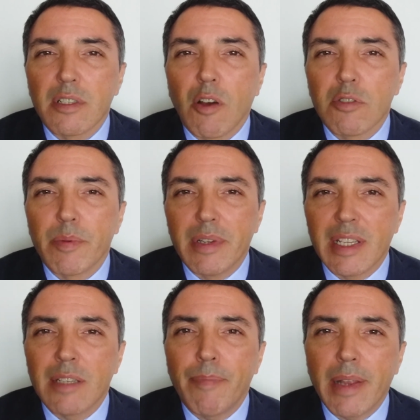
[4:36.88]
and ultimately
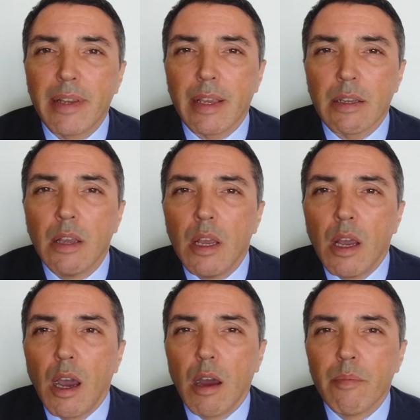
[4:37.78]
spending
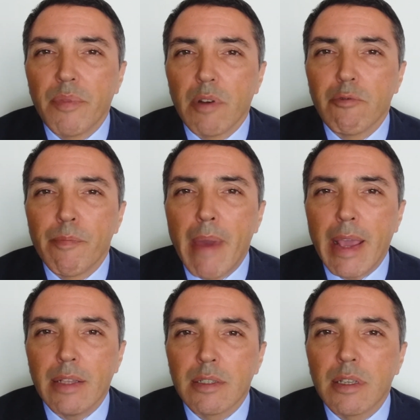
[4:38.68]
that
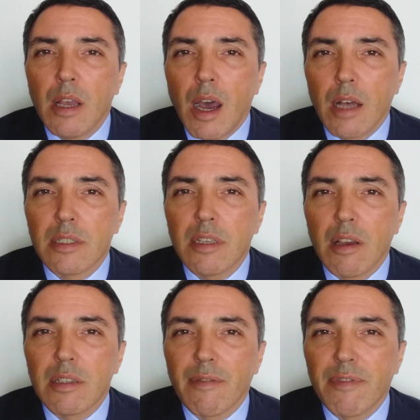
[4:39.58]
remains
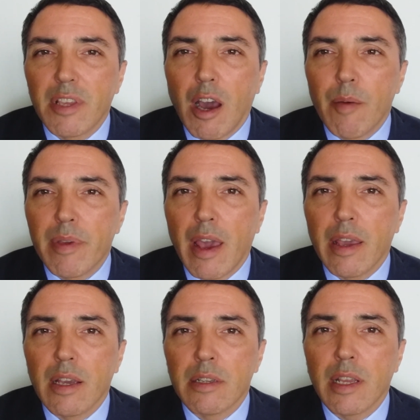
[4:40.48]
uncertain for the
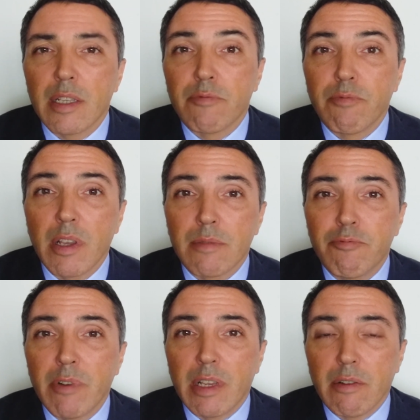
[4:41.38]
RBA and is
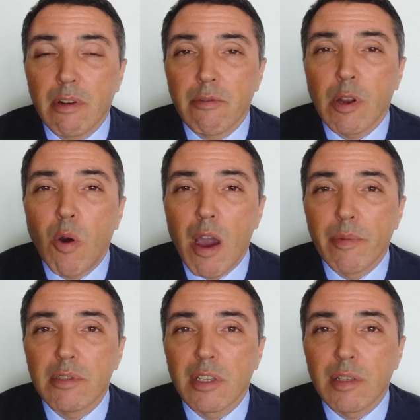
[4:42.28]
really a
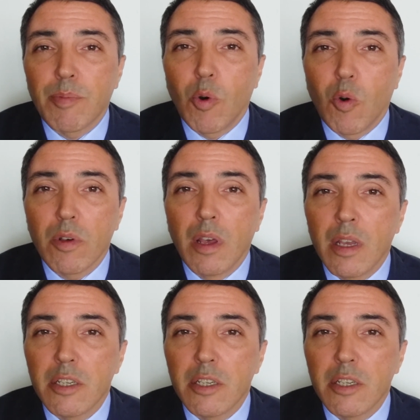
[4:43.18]
requirement to support,